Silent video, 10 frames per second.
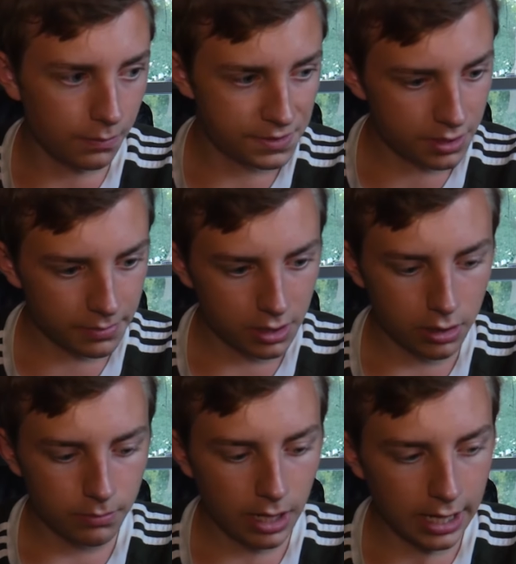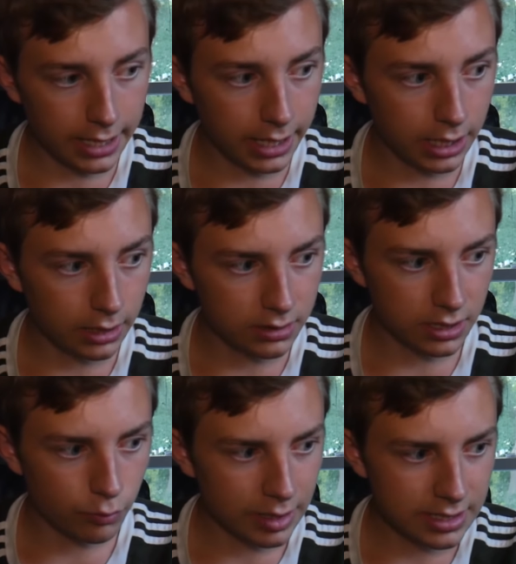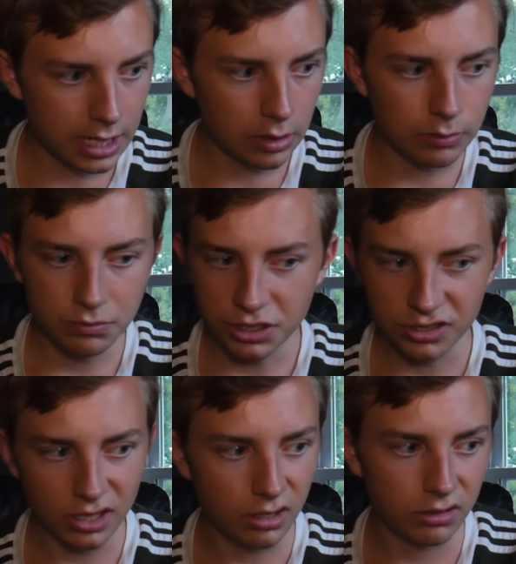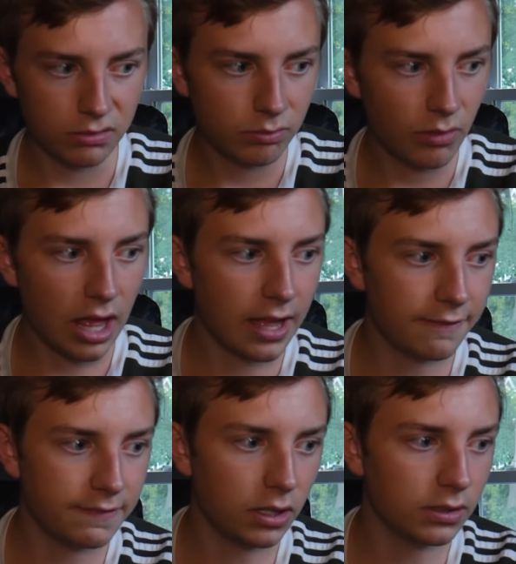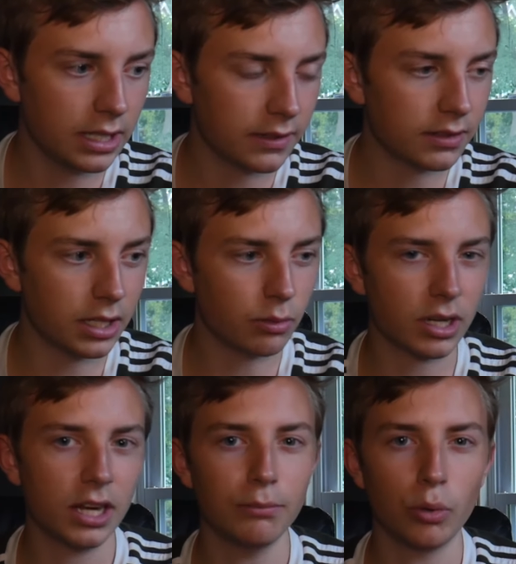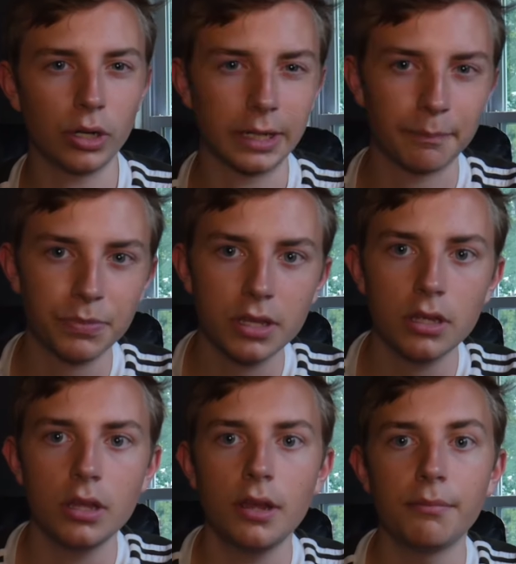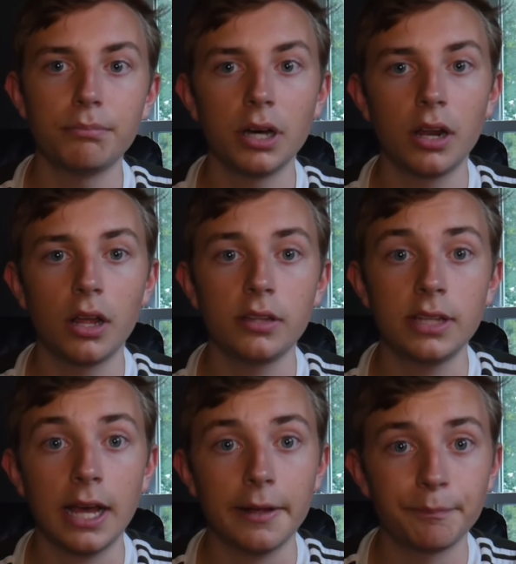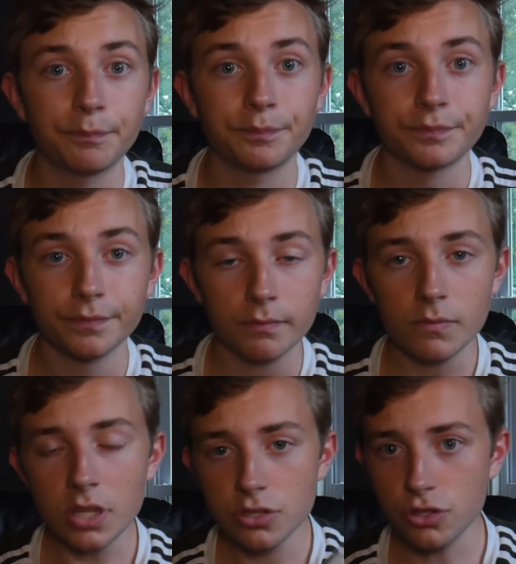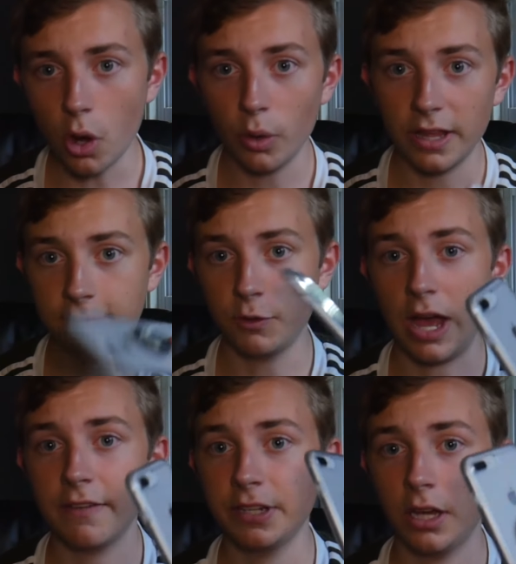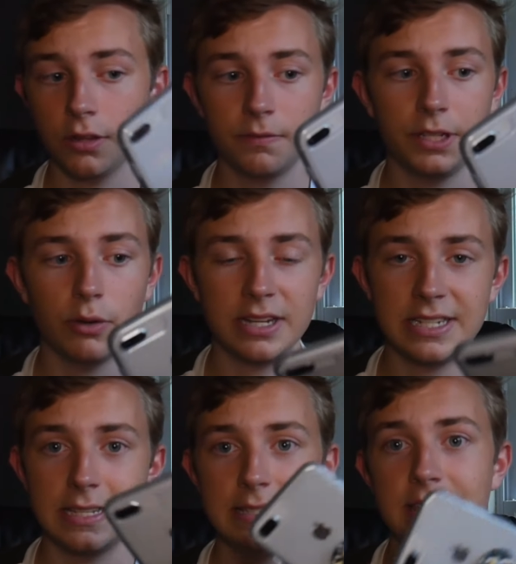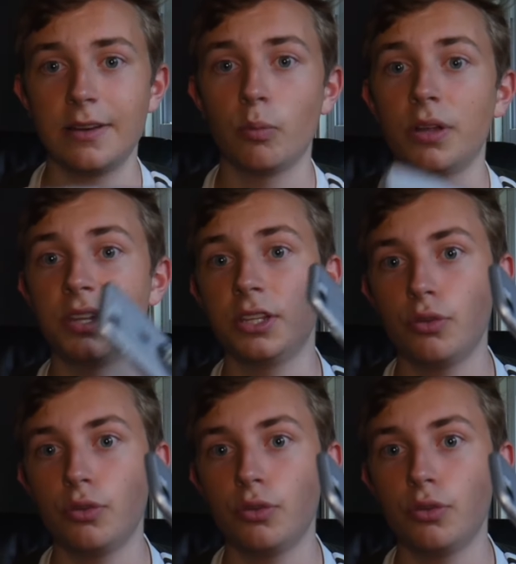Some of them I didn't write down just because I felt that they were kind of boring. But yeah. So, if you have any other video ideas than one that